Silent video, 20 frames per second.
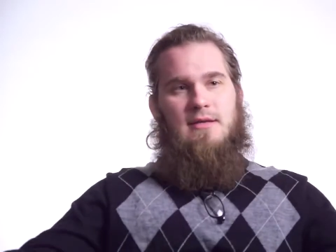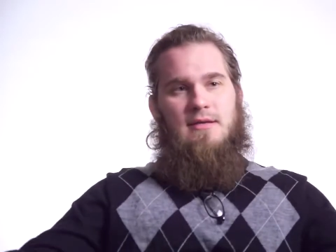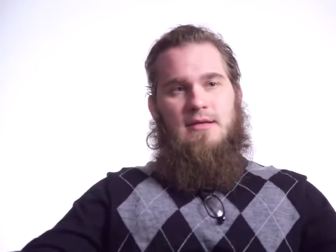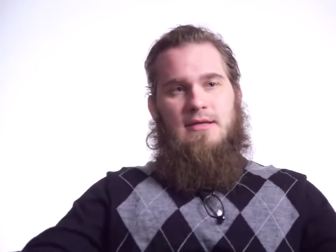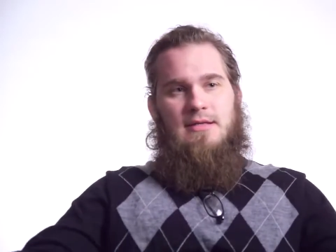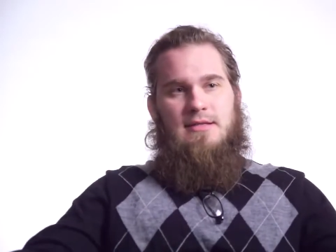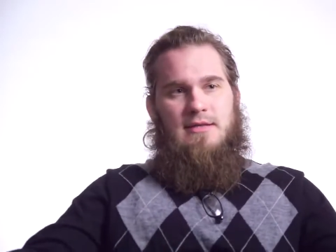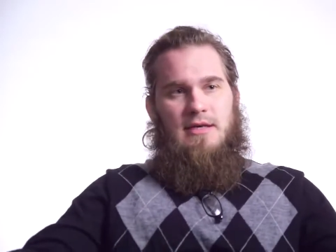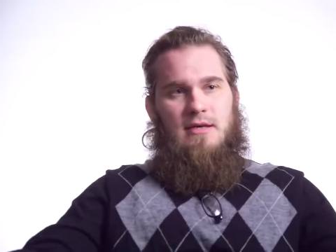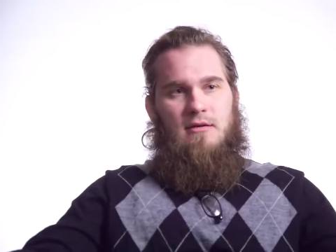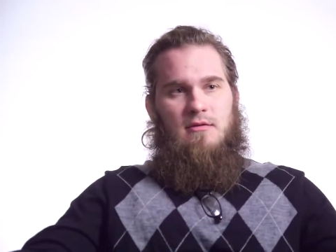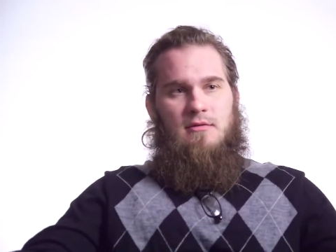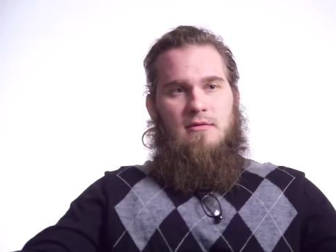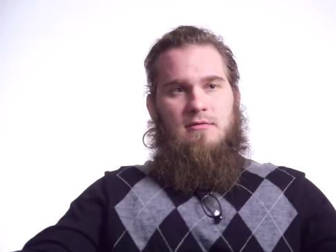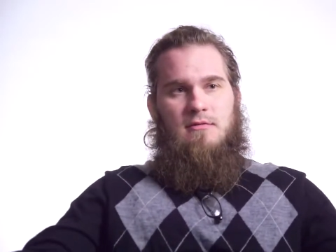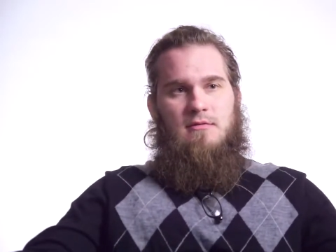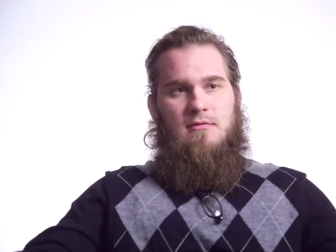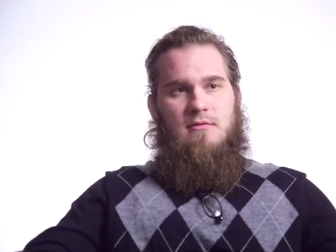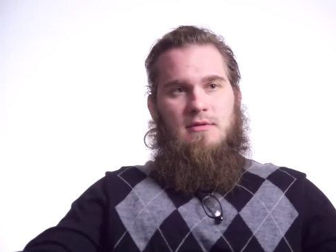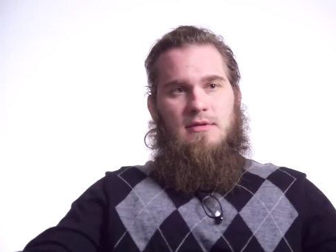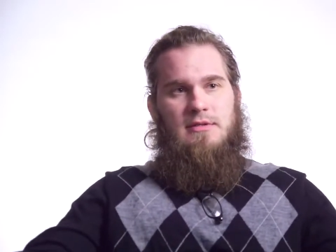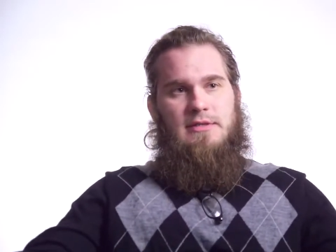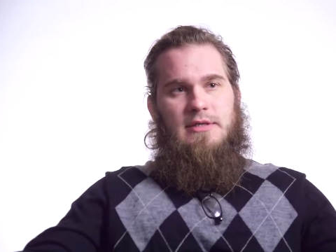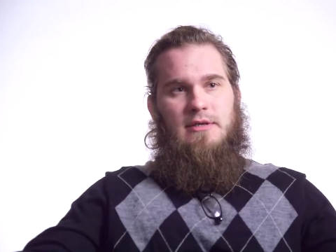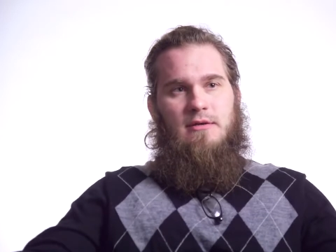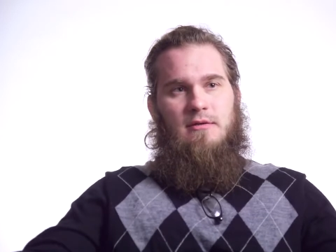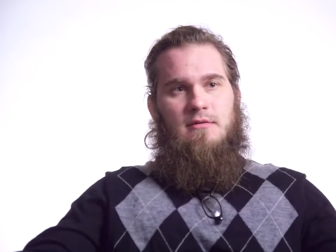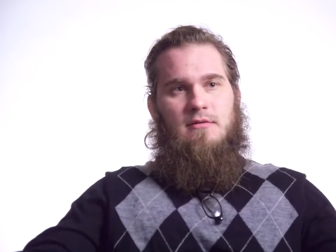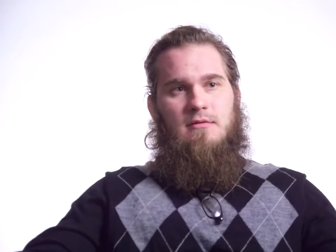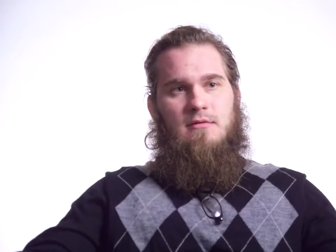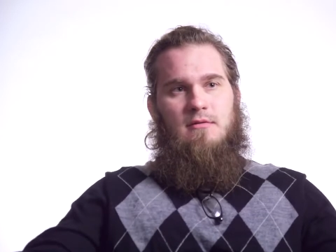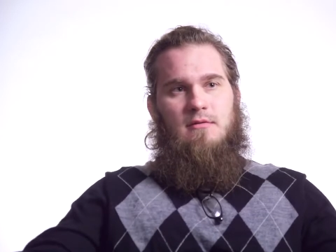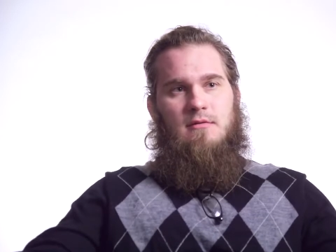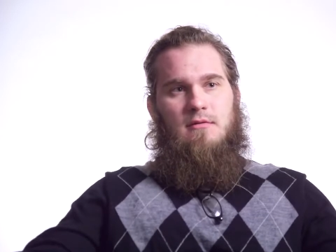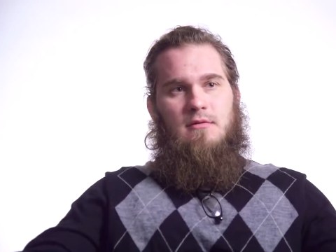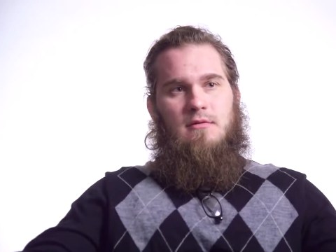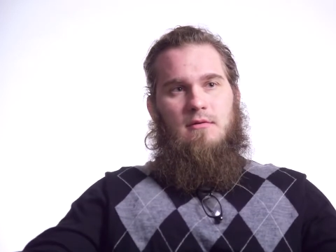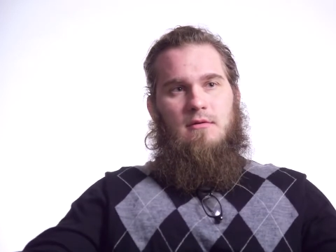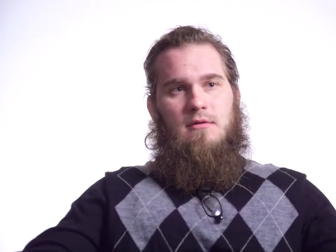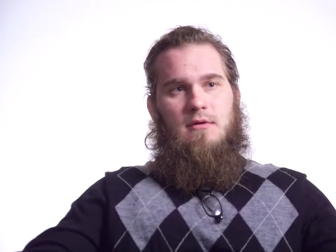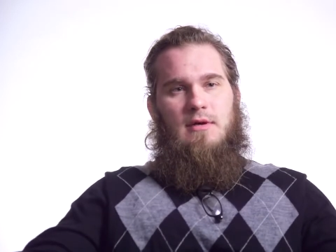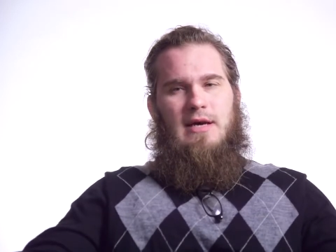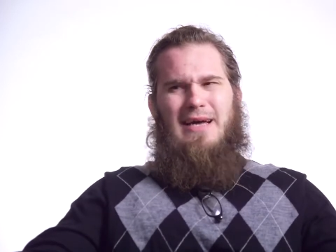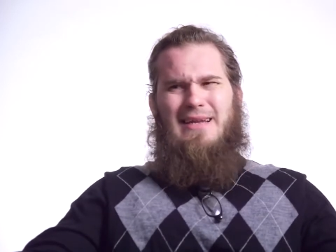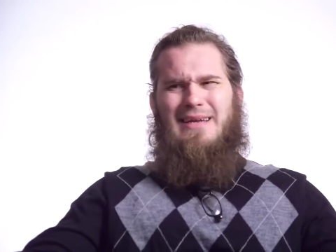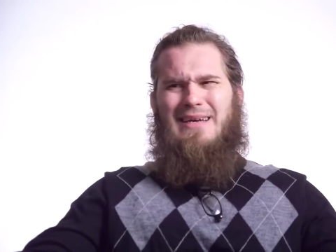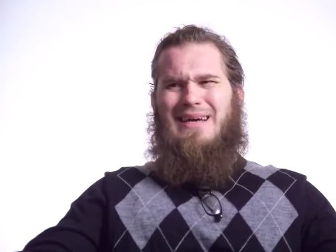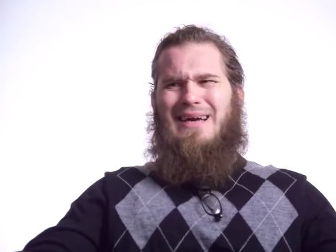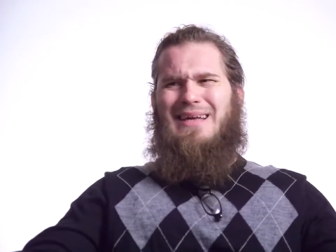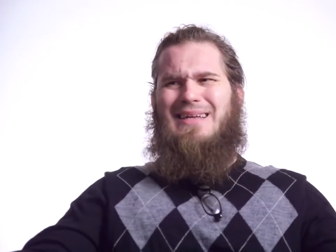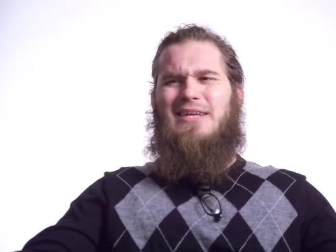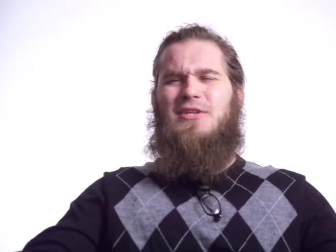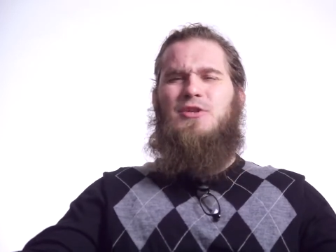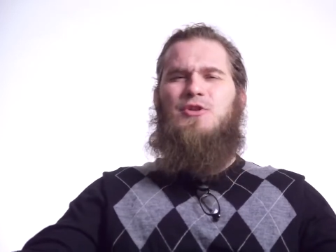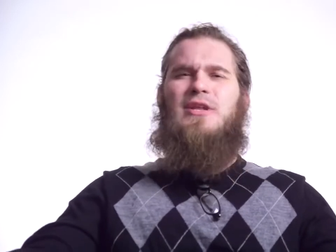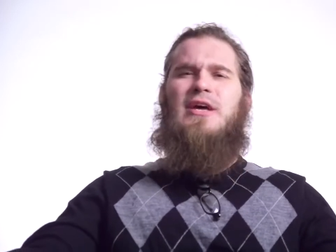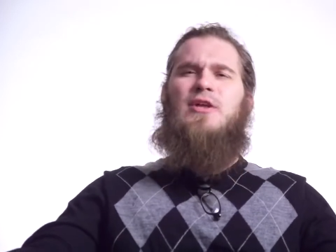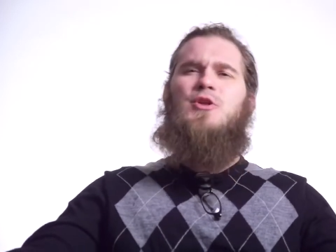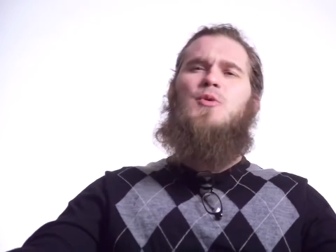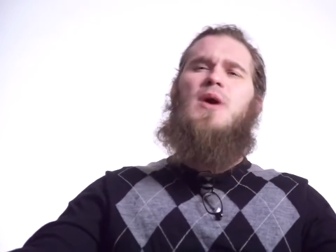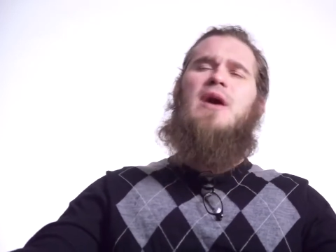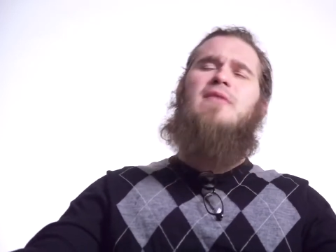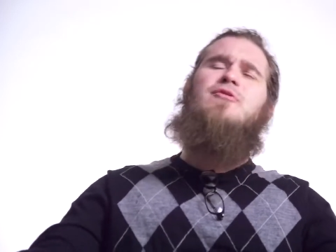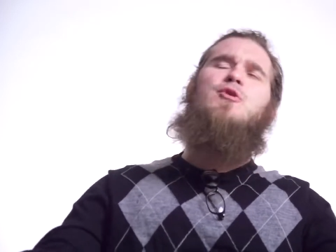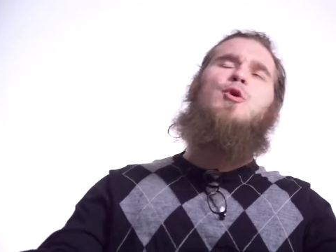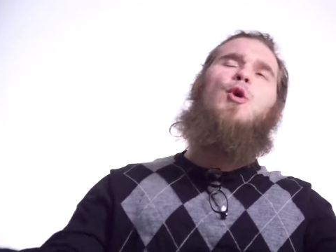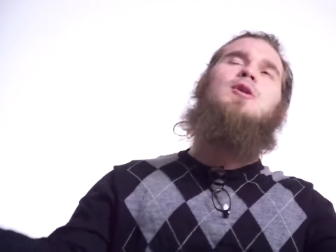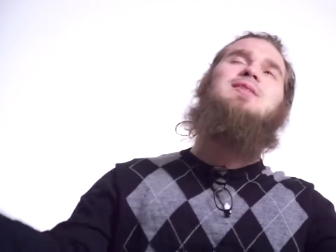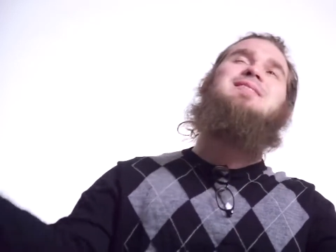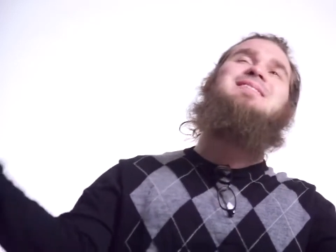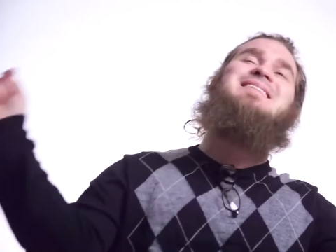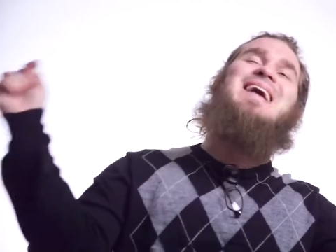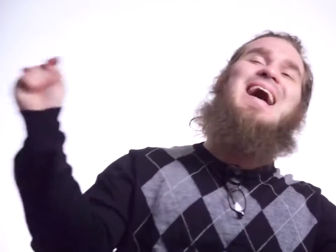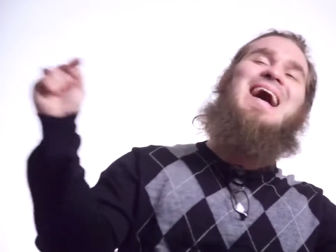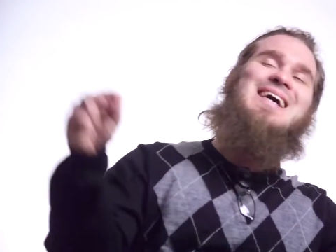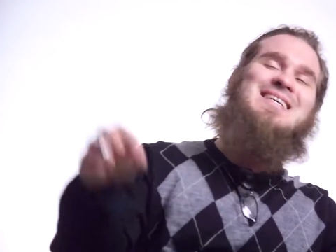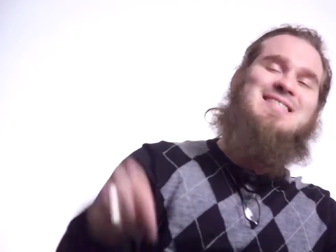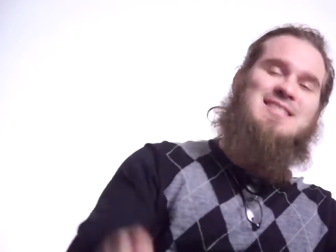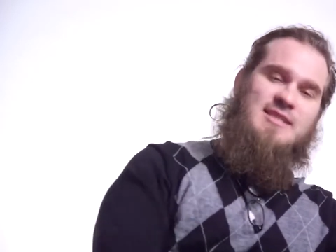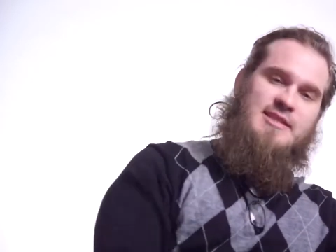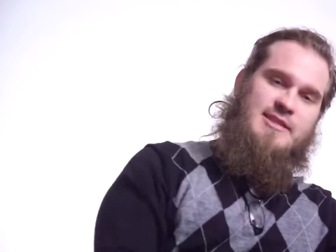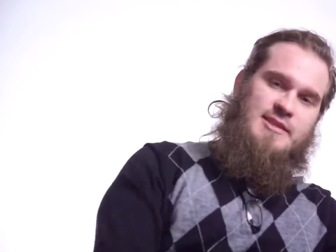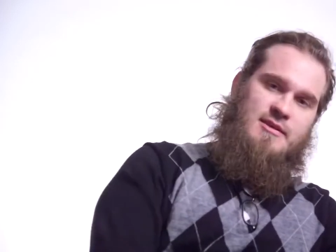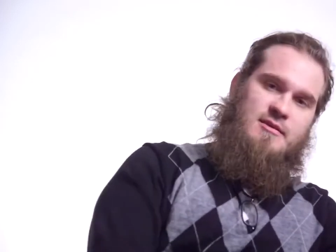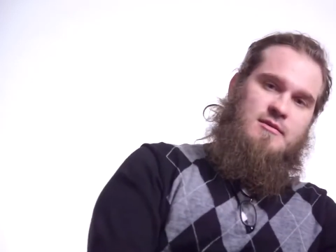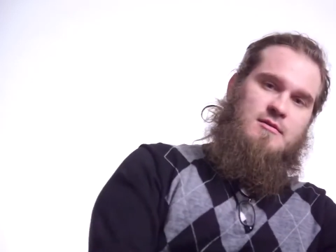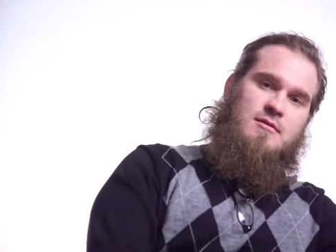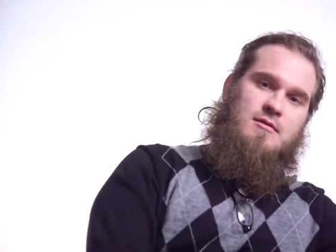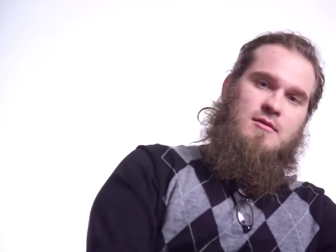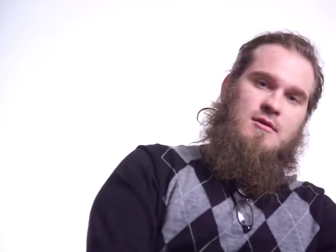Is killed. And then you have the audacity